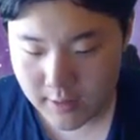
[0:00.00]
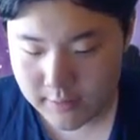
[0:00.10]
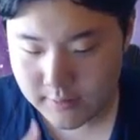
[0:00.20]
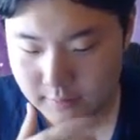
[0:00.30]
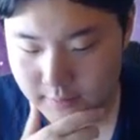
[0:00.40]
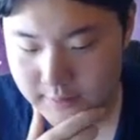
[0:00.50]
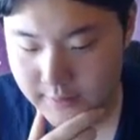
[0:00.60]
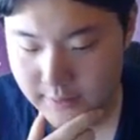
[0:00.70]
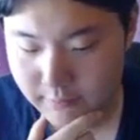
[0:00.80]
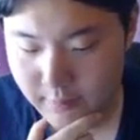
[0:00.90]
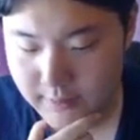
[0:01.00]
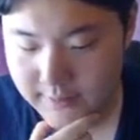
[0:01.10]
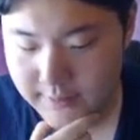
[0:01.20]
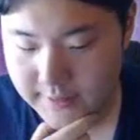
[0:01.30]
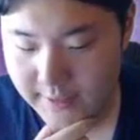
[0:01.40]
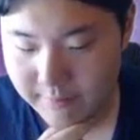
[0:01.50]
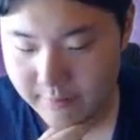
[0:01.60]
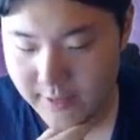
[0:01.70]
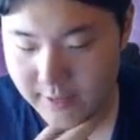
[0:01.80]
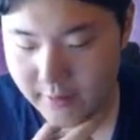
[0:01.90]
So let's see, we're going to see the Tapu
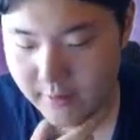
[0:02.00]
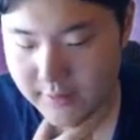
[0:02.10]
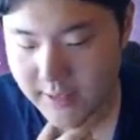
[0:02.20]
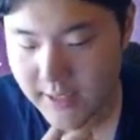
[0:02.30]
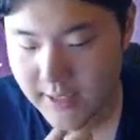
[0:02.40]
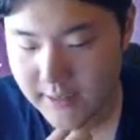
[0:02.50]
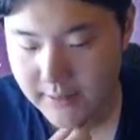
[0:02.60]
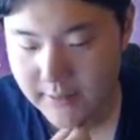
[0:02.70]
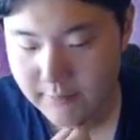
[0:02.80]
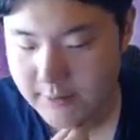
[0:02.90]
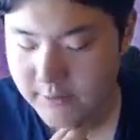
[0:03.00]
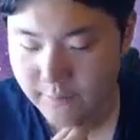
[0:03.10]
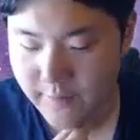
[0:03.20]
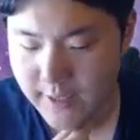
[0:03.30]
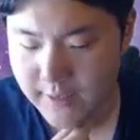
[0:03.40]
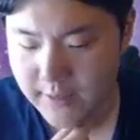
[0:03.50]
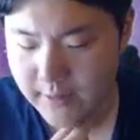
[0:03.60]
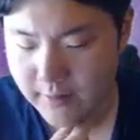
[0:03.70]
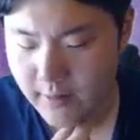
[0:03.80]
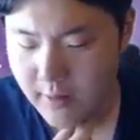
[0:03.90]
Lele and Kartana lead, which is fine
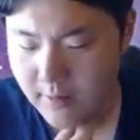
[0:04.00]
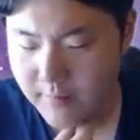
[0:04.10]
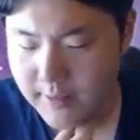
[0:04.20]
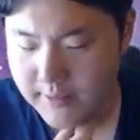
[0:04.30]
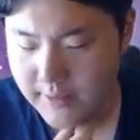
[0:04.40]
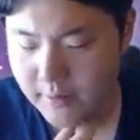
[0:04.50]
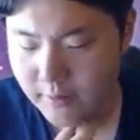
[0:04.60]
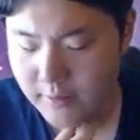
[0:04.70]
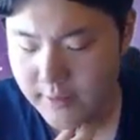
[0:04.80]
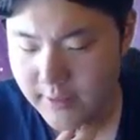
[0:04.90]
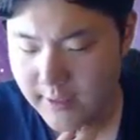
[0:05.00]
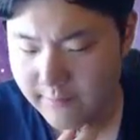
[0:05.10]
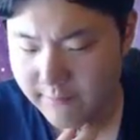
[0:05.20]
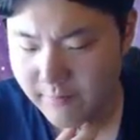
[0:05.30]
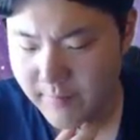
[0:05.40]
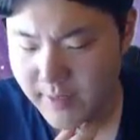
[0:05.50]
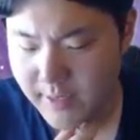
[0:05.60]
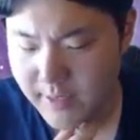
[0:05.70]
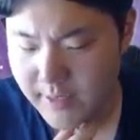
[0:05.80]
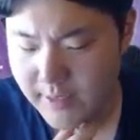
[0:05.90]
here because I do lead off with
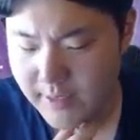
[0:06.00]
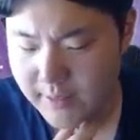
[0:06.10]
my